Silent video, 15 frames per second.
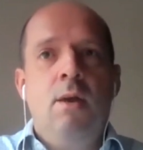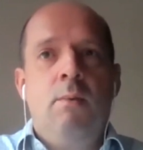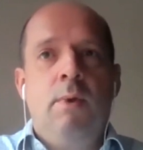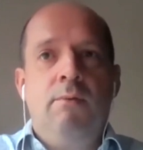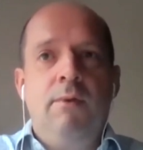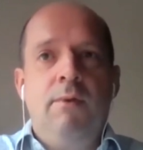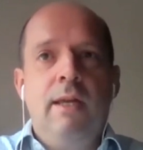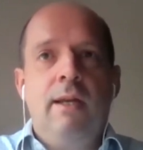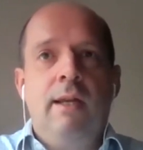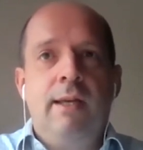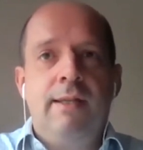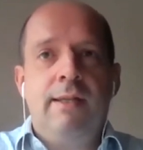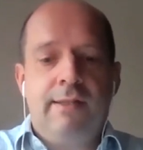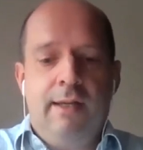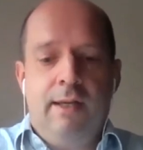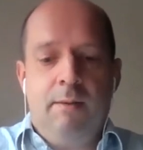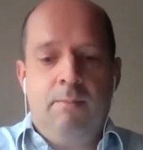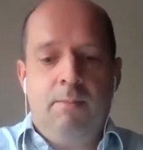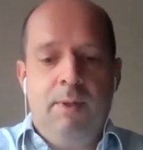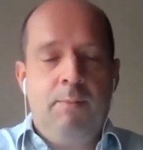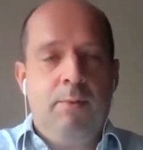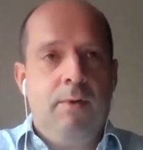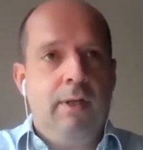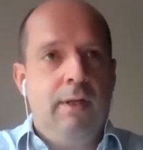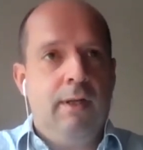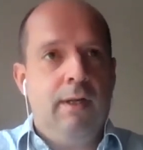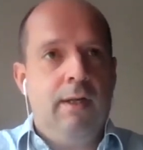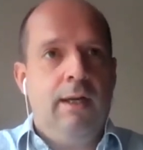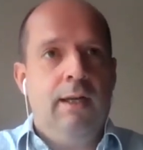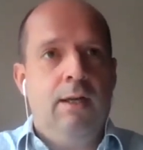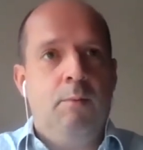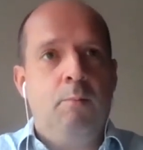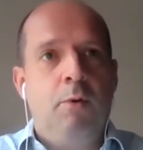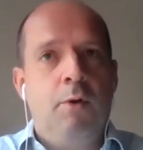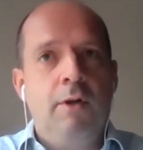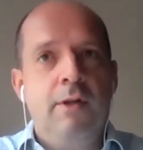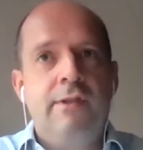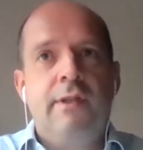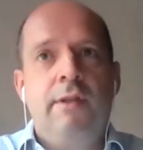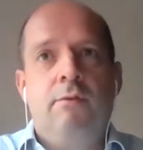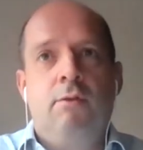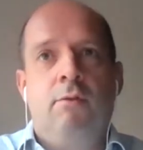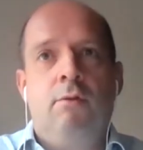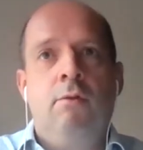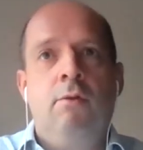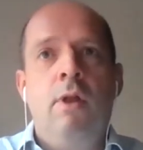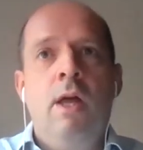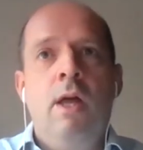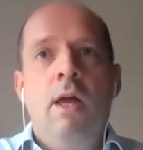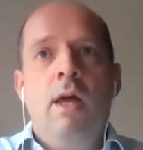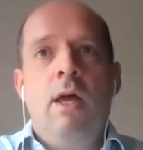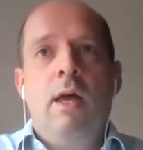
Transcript: we realized that people in a policy role